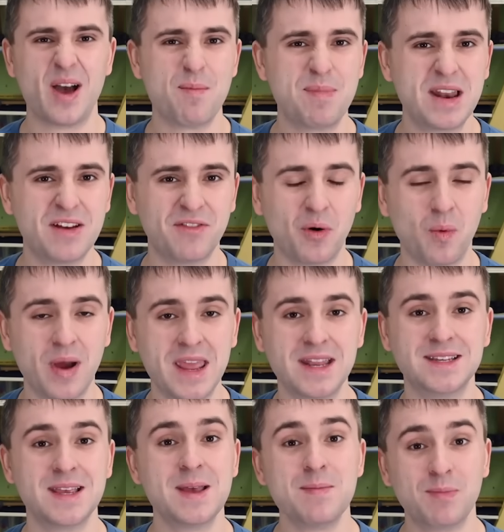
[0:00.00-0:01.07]
a bit of a
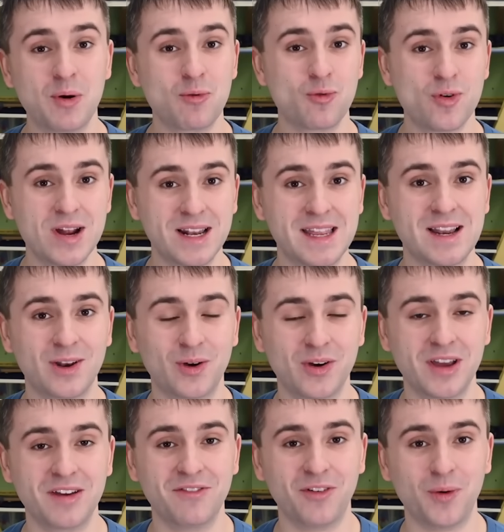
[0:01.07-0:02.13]
wait, but really
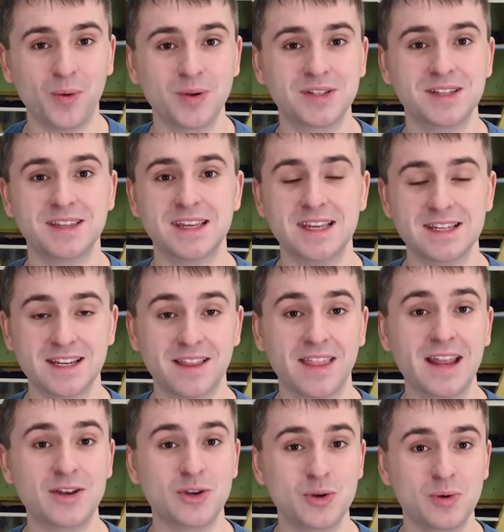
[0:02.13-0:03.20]
looking forward to these, and
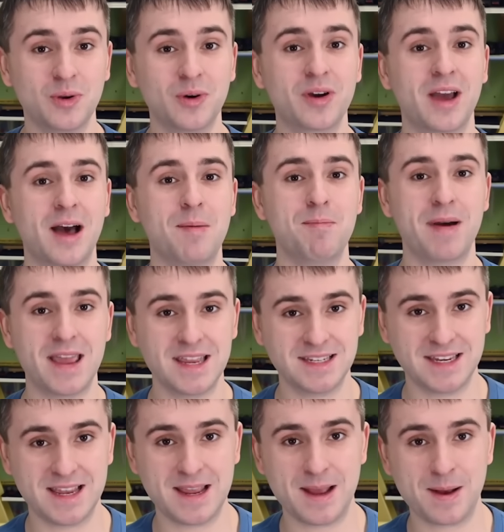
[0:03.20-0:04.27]
they do look
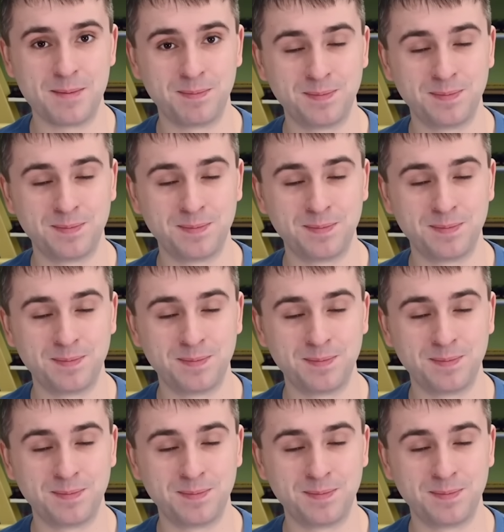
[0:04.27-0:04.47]
amazing.